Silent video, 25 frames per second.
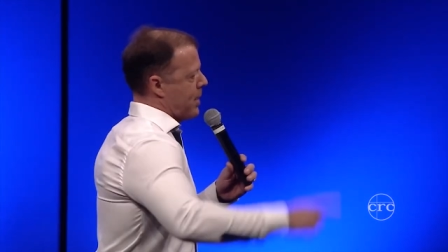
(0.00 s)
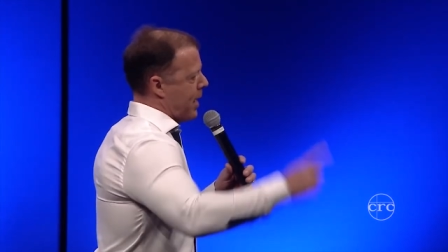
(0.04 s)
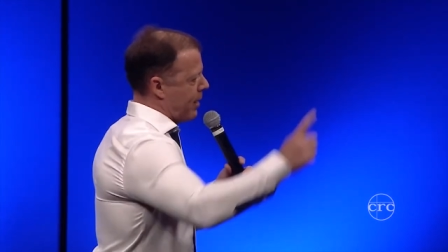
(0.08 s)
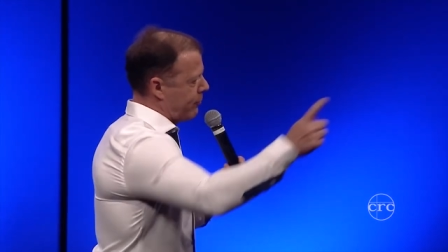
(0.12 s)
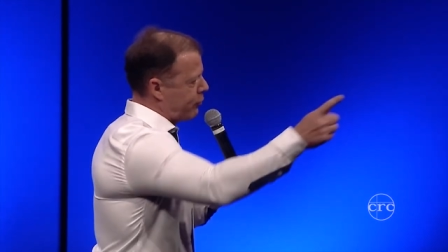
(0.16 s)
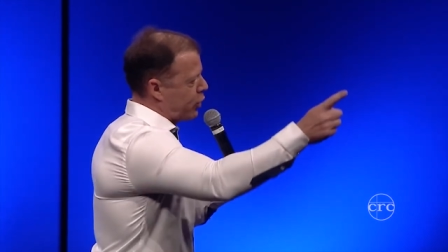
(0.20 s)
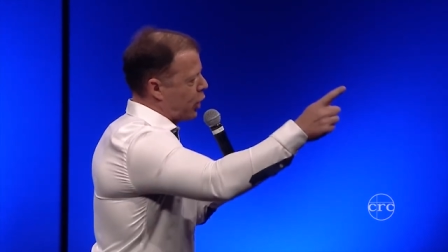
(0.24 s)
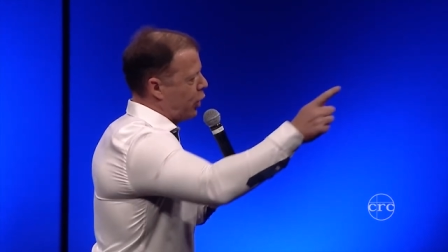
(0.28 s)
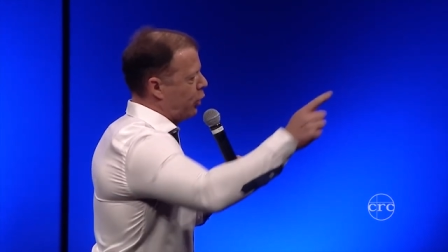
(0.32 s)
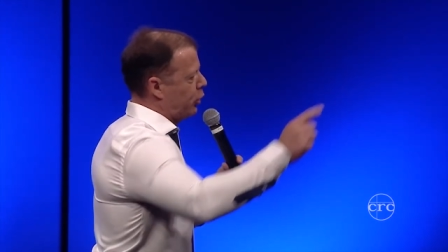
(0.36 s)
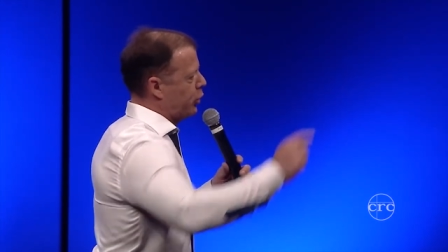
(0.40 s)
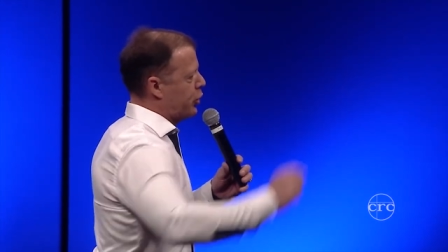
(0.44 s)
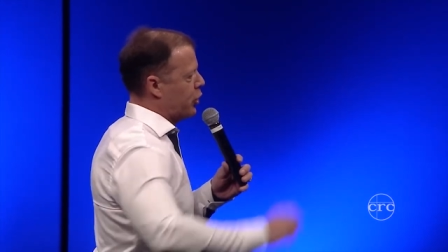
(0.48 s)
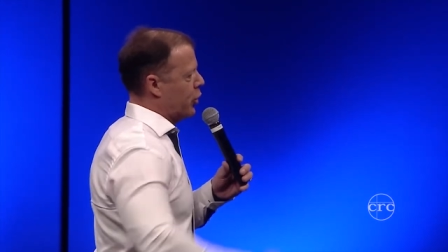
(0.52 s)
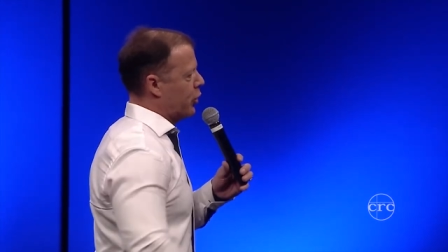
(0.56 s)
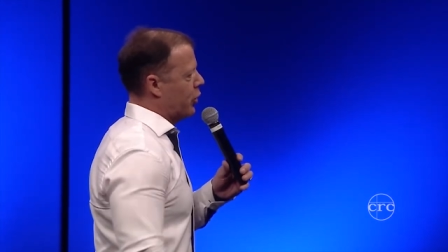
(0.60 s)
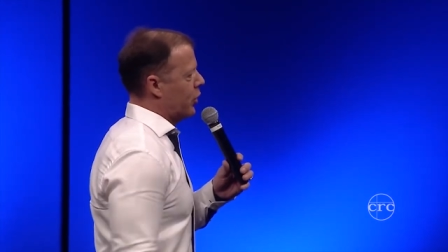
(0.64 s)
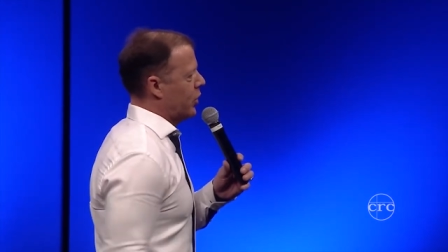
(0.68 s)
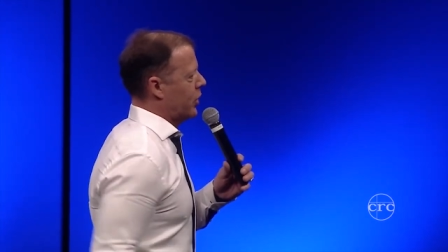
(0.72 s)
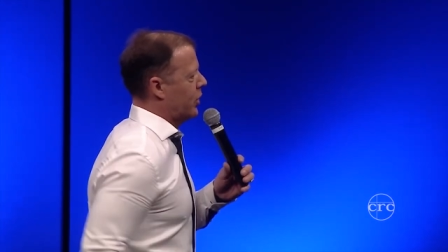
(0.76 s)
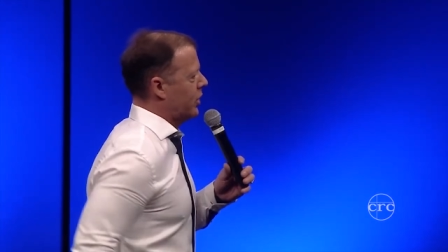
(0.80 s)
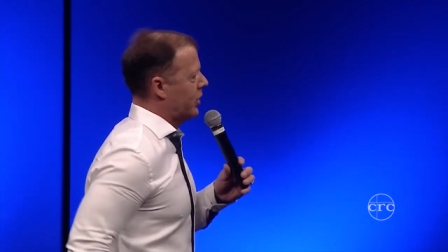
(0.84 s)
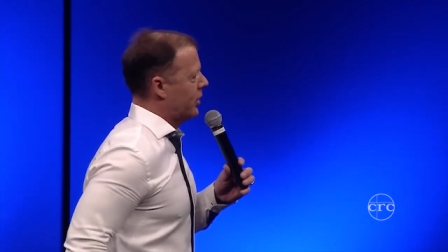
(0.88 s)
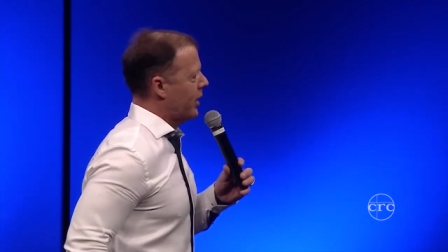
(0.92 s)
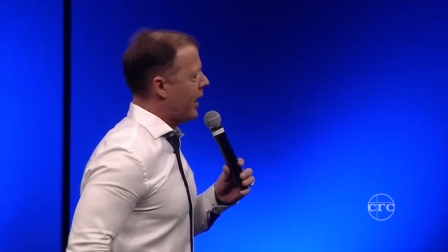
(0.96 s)
I've told you.
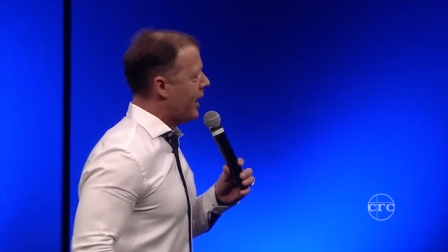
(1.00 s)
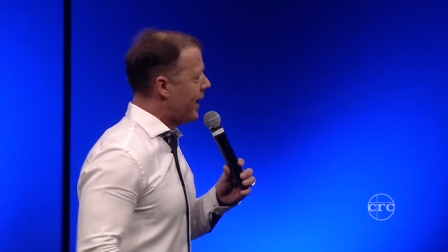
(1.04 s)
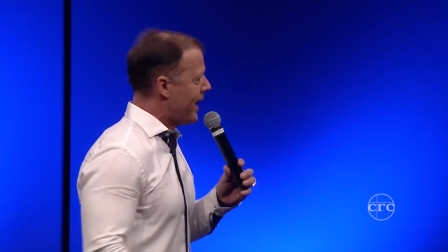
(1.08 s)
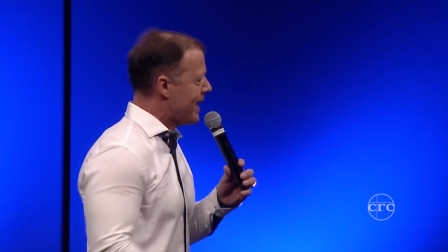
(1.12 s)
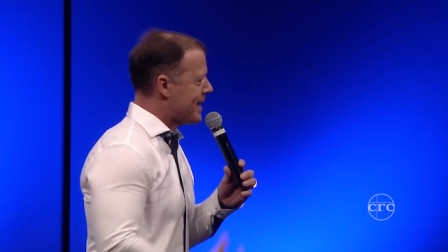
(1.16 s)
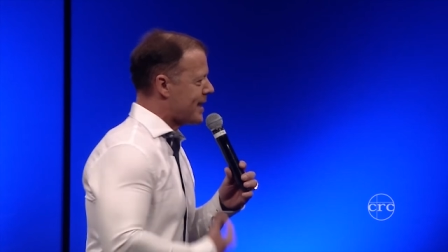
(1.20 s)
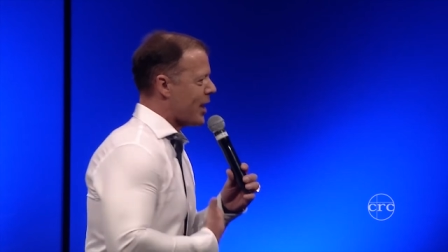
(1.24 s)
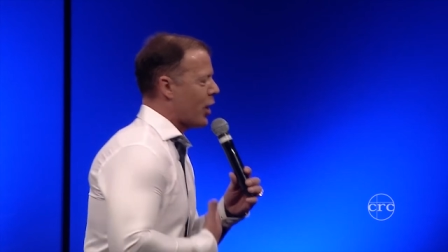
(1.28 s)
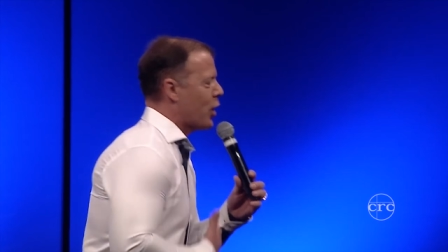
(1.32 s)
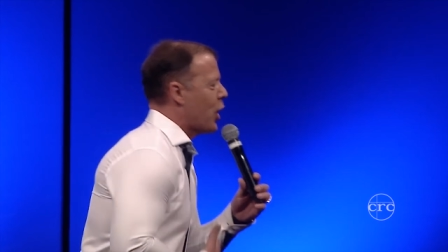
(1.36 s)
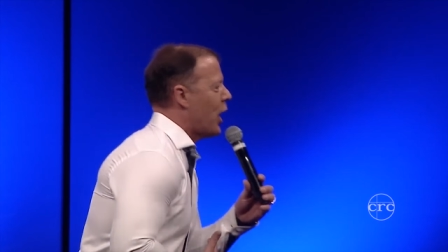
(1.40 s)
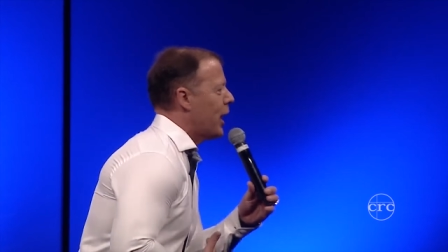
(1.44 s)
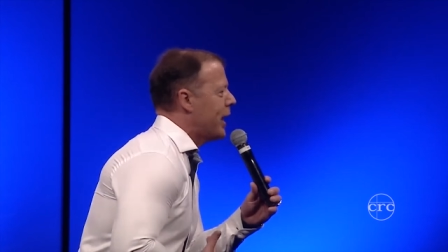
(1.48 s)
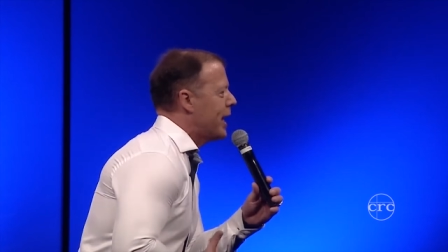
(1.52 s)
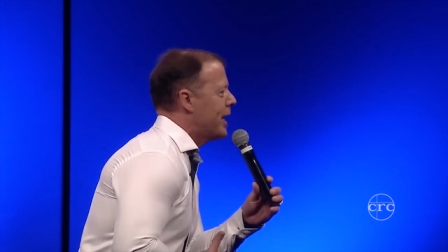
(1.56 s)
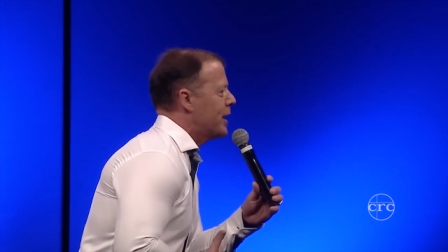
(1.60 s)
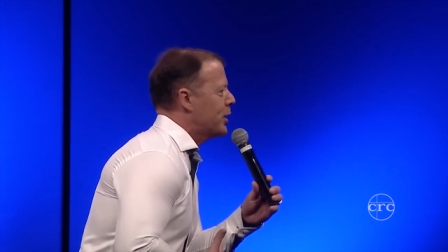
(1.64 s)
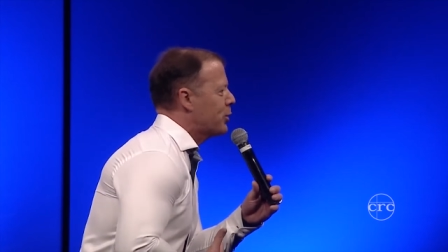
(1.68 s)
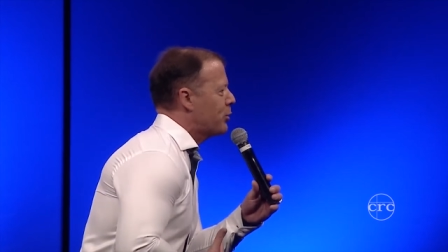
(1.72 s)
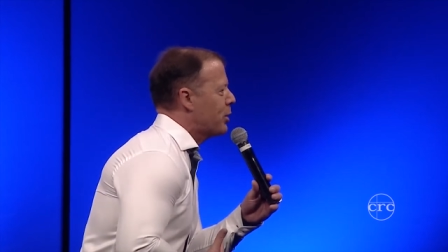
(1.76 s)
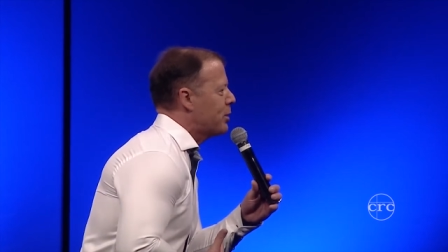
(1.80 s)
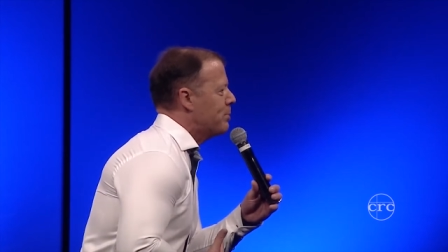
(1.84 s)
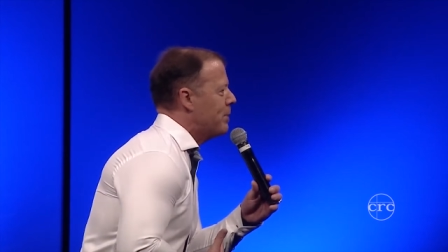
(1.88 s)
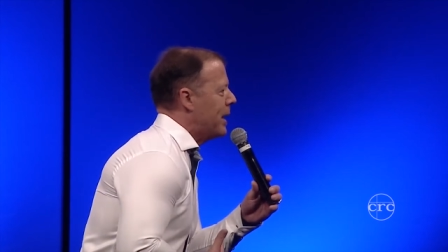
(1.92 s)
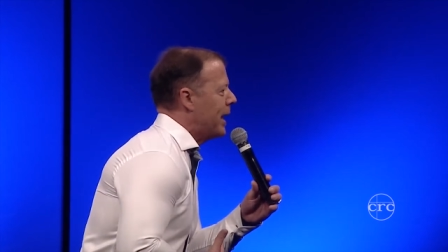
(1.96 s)
Now that's how God
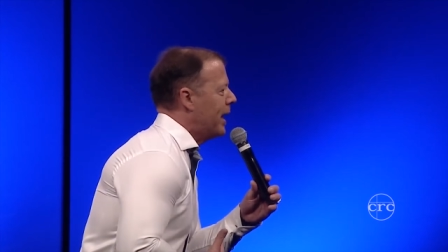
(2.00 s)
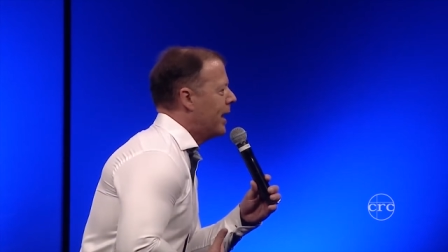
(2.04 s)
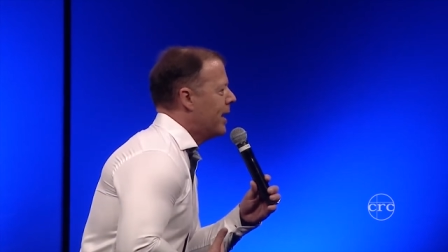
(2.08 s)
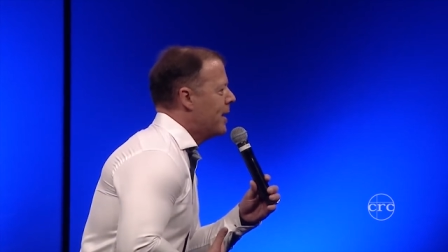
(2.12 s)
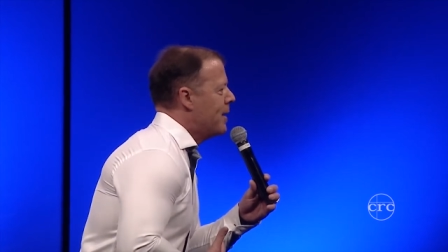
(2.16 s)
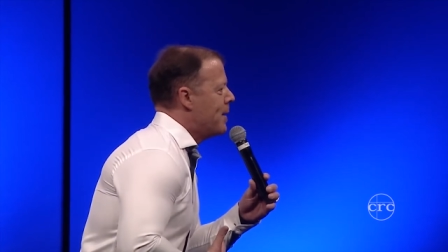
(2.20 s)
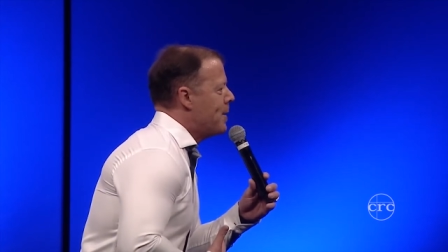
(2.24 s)
deals with me.